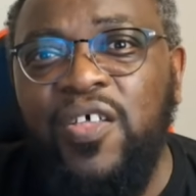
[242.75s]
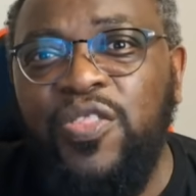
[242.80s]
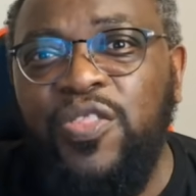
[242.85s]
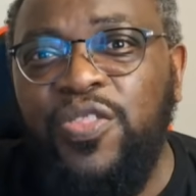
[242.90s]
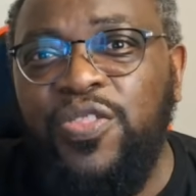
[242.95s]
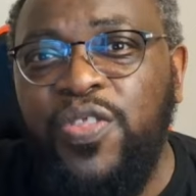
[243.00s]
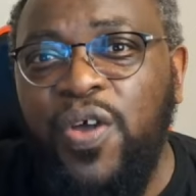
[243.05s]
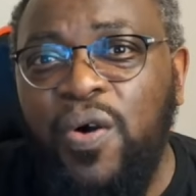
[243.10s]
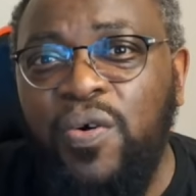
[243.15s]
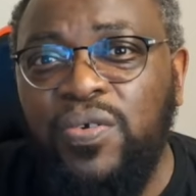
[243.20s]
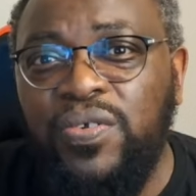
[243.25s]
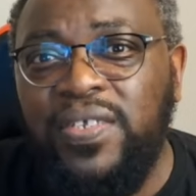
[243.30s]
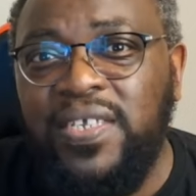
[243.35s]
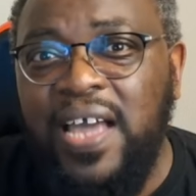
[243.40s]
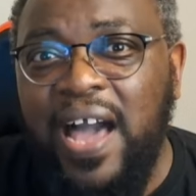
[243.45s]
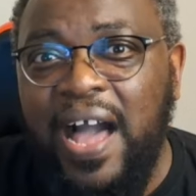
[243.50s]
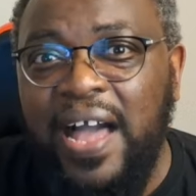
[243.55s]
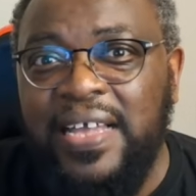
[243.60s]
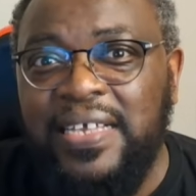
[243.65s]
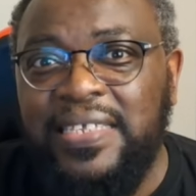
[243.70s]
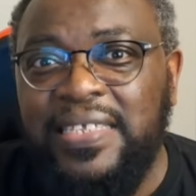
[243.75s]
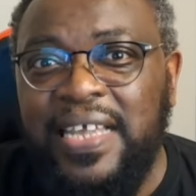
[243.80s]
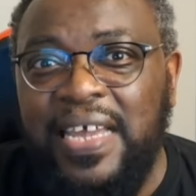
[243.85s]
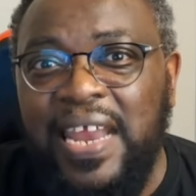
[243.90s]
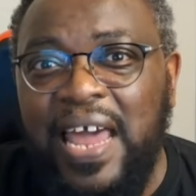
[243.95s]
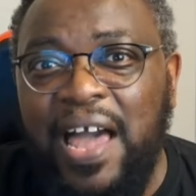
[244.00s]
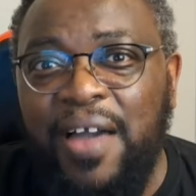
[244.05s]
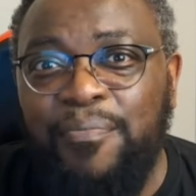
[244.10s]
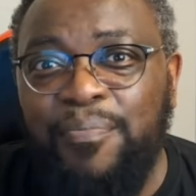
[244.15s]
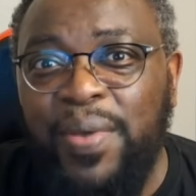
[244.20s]
those guys that
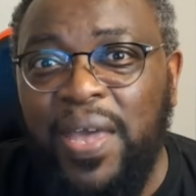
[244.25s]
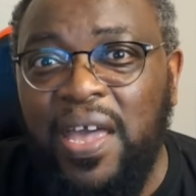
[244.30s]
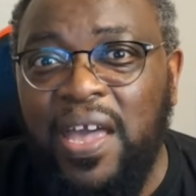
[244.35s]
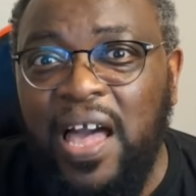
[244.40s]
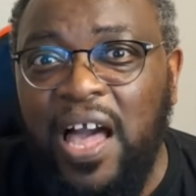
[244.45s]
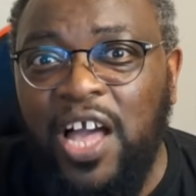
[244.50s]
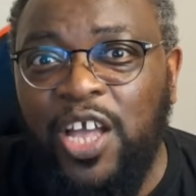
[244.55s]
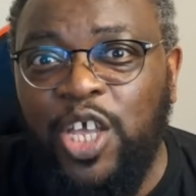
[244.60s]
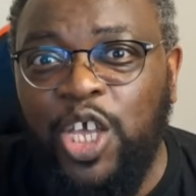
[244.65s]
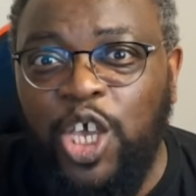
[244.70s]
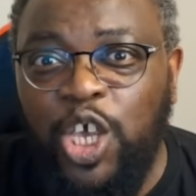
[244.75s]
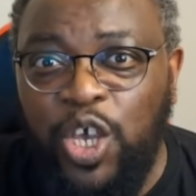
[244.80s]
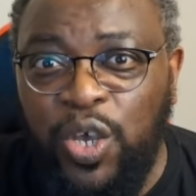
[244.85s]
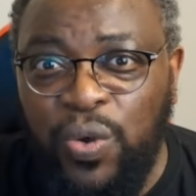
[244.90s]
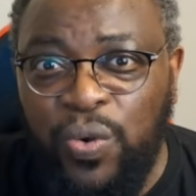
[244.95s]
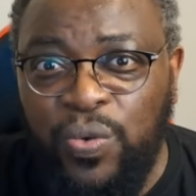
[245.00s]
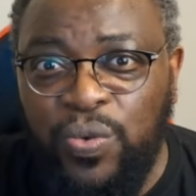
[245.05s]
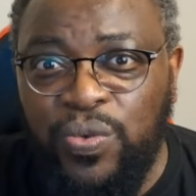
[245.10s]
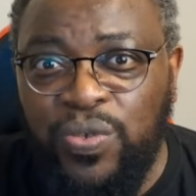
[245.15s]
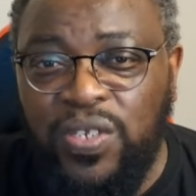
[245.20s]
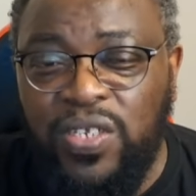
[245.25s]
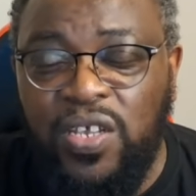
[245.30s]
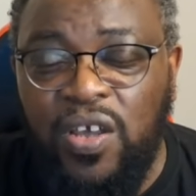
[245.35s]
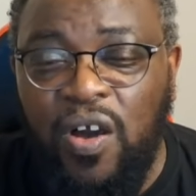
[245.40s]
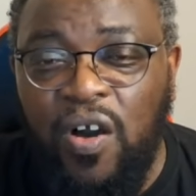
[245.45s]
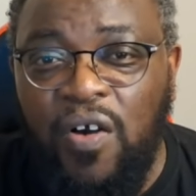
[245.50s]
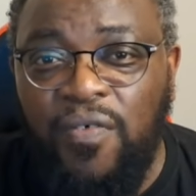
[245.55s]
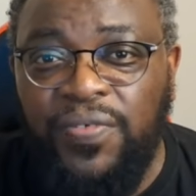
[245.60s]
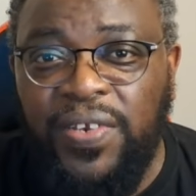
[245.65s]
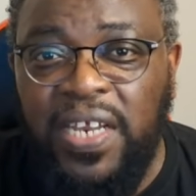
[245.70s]
are being accused
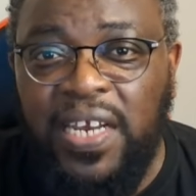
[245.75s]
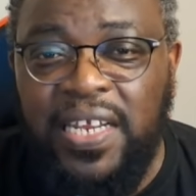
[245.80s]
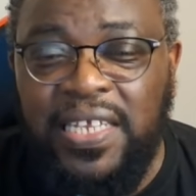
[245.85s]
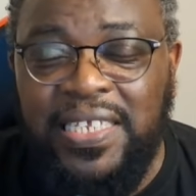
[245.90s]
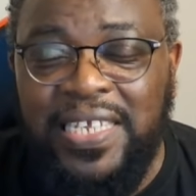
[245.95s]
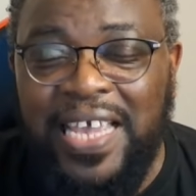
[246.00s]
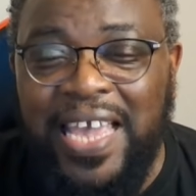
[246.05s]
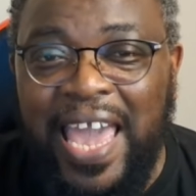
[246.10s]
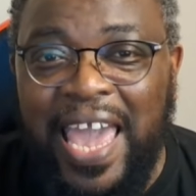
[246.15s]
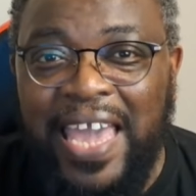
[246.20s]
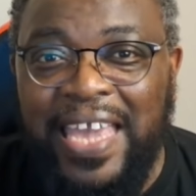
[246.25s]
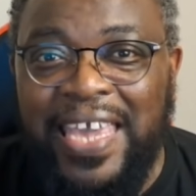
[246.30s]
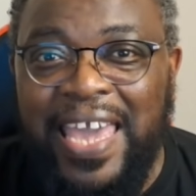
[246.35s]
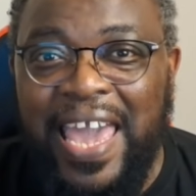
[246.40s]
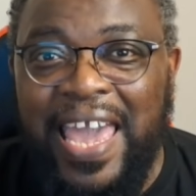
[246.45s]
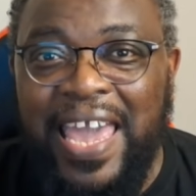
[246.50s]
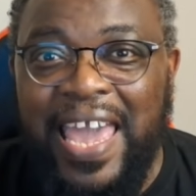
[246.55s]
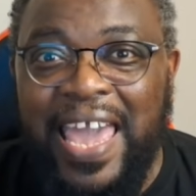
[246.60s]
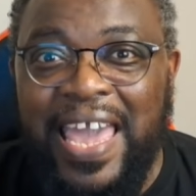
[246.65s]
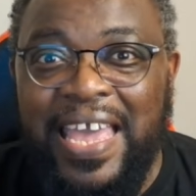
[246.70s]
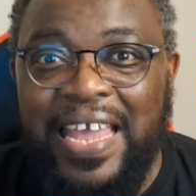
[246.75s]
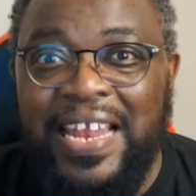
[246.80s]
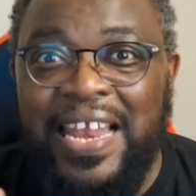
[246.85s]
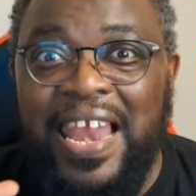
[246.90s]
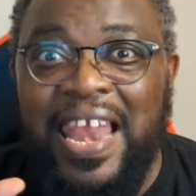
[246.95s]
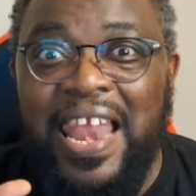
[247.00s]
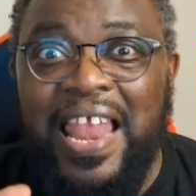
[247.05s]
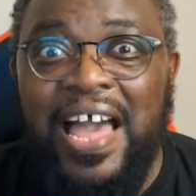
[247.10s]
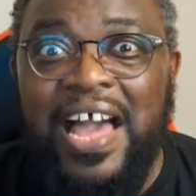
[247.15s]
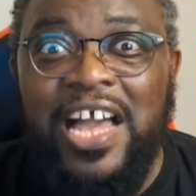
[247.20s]
of deleting AKA,
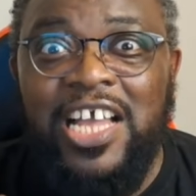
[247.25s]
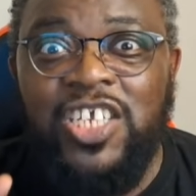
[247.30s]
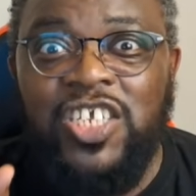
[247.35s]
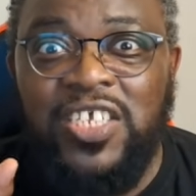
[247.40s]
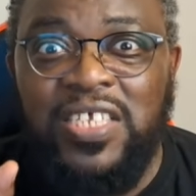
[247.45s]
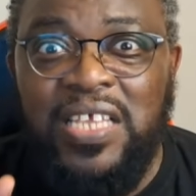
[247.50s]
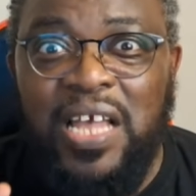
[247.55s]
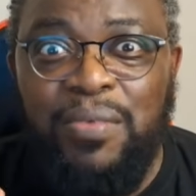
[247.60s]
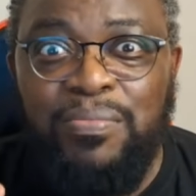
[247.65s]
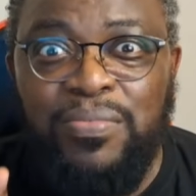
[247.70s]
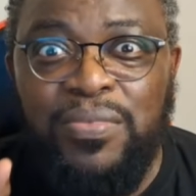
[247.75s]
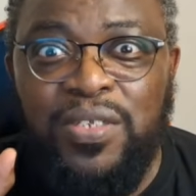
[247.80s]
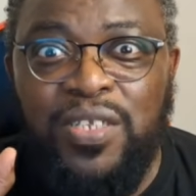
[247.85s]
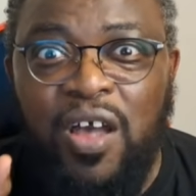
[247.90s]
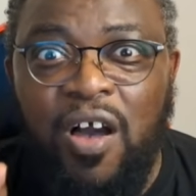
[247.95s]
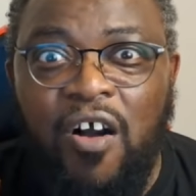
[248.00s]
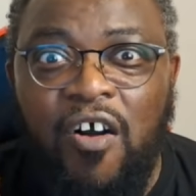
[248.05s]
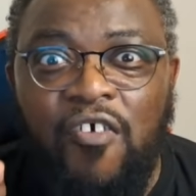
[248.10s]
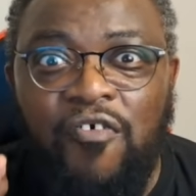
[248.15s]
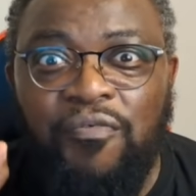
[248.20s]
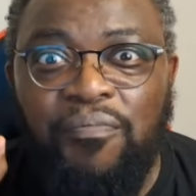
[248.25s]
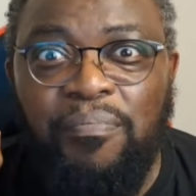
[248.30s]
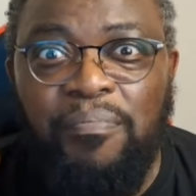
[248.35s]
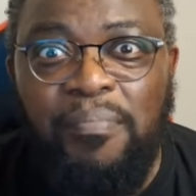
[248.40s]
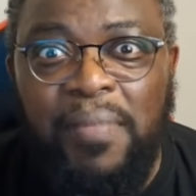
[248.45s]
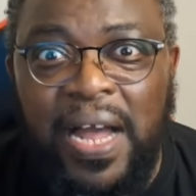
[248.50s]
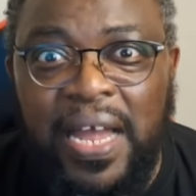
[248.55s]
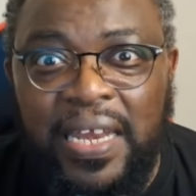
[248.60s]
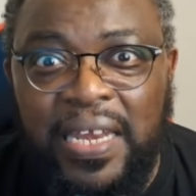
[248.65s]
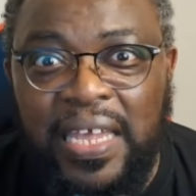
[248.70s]
large sums of
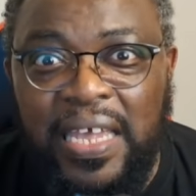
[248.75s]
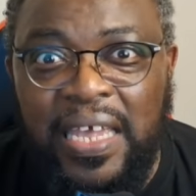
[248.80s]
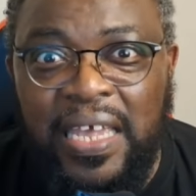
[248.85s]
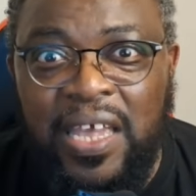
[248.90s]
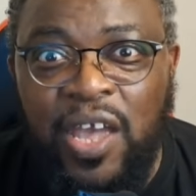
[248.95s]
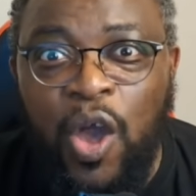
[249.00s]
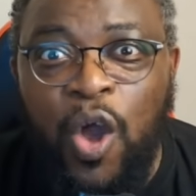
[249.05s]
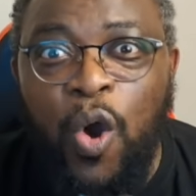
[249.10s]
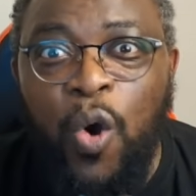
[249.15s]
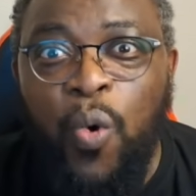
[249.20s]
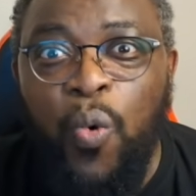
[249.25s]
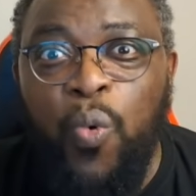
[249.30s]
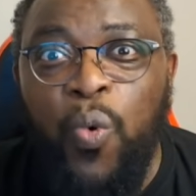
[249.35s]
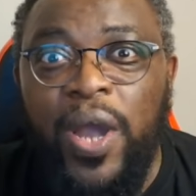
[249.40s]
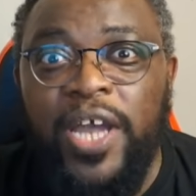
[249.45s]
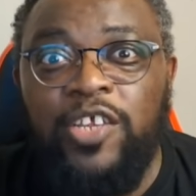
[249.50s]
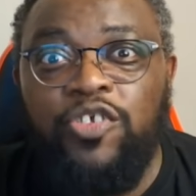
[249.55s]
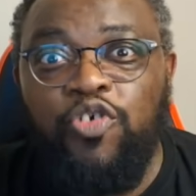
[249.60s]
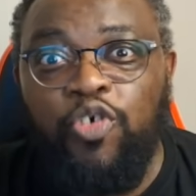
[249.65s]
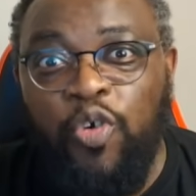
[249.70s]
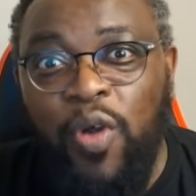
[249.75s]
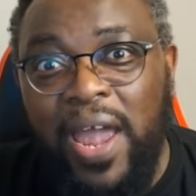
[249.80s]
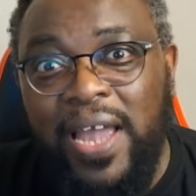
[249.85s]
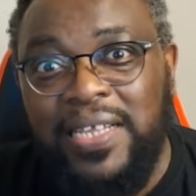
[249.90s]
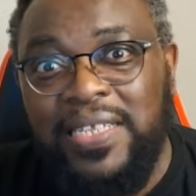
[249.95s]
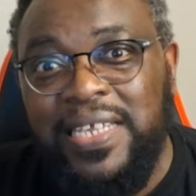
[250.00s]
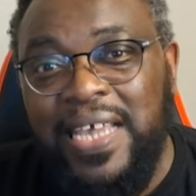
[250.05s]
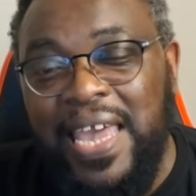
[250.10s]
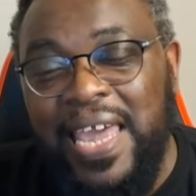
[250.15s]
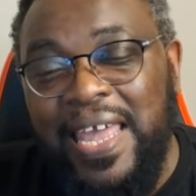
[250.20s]
money were
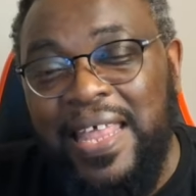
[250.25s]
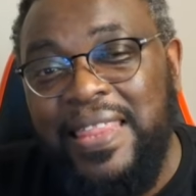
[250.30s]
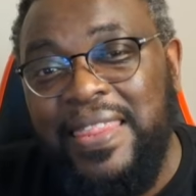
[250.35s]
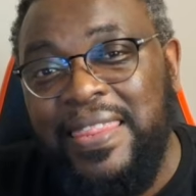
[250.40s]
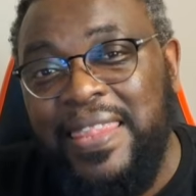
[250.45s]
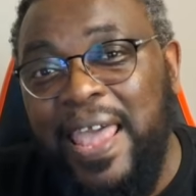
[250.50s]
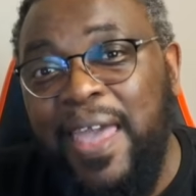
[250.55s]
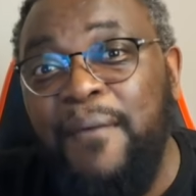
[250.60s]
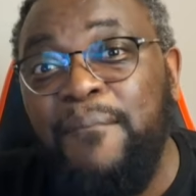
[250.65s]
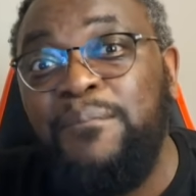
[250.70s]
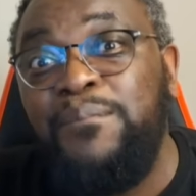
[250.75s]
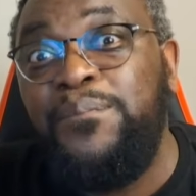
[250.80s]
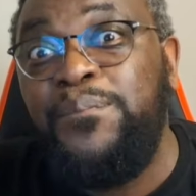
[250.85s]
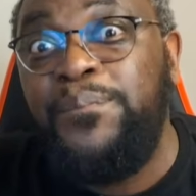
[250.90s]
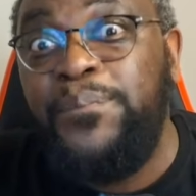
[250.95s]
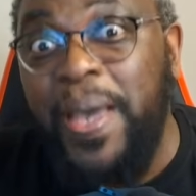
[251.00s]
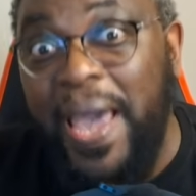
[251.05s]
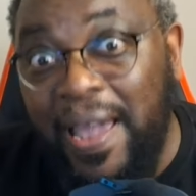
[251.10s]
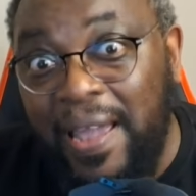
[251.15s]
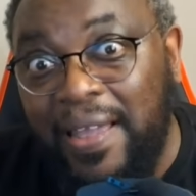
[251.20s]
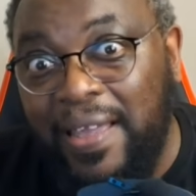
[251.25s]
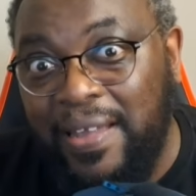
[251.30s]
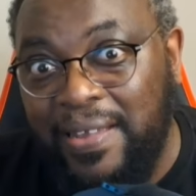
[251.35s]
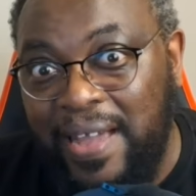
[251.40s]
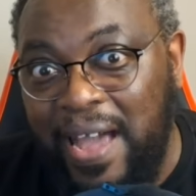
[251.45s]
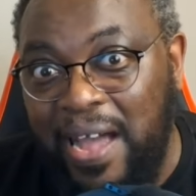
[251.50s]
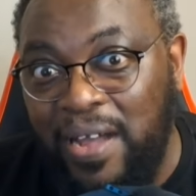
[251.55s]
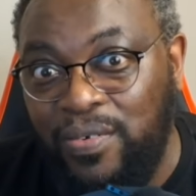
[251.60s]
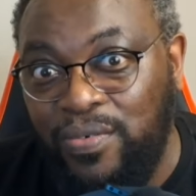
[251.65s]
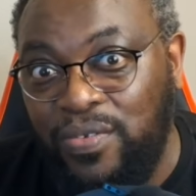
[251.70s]
tracked in their bank
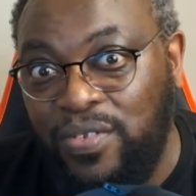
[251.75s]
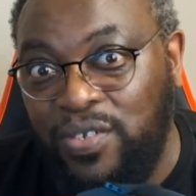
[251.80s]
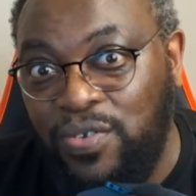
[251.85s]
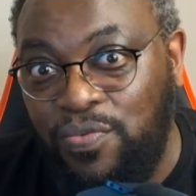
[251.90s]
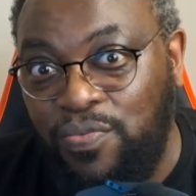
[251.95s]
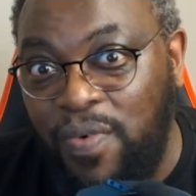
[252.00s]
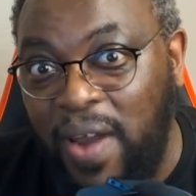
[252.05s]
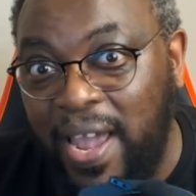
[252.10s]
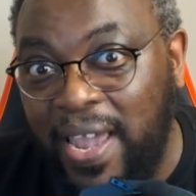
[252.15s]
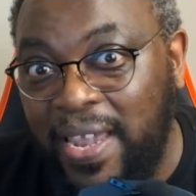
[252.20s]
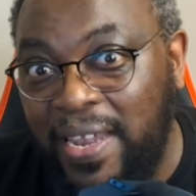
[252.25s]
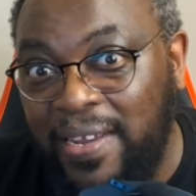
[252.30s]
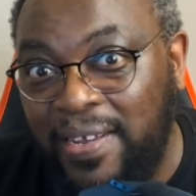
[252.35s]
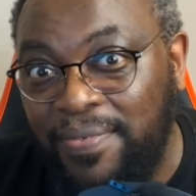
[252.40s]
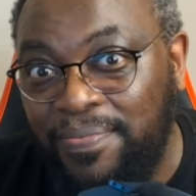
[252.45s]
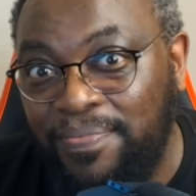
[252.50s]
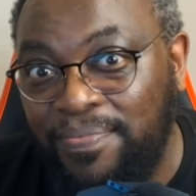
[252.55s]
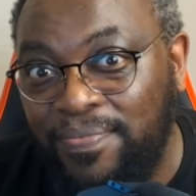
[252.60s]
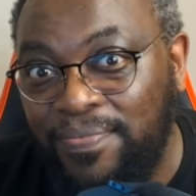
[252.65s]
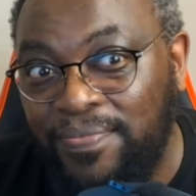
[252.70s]
accounts, right?